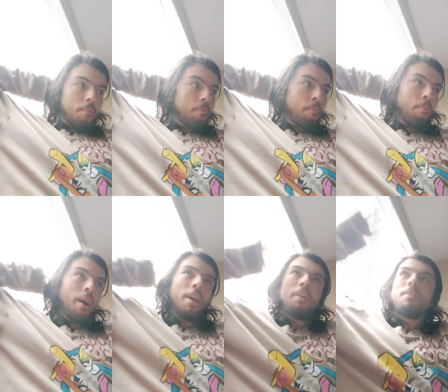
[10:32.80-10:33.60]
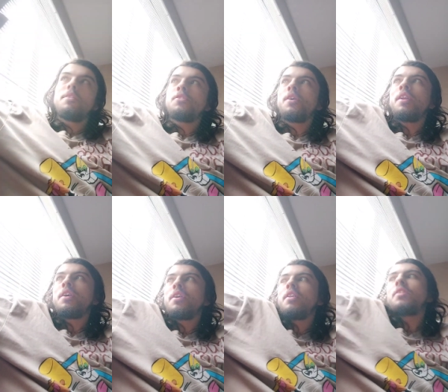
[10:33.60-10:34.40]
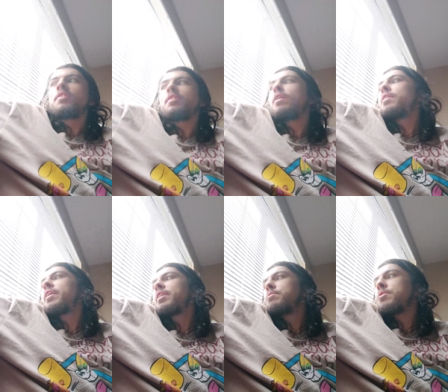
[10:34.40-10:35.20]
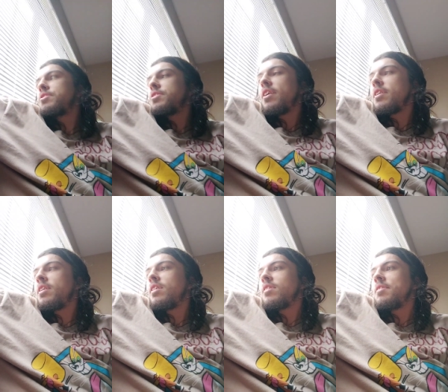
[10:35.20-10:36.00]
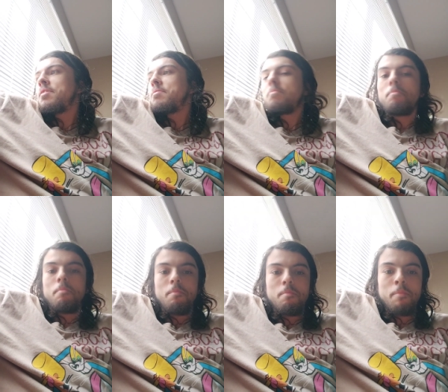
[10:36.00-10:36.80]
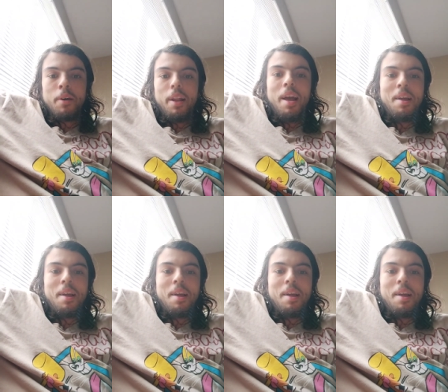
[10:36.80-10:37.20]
might try to get into contact with Scott Coffin, but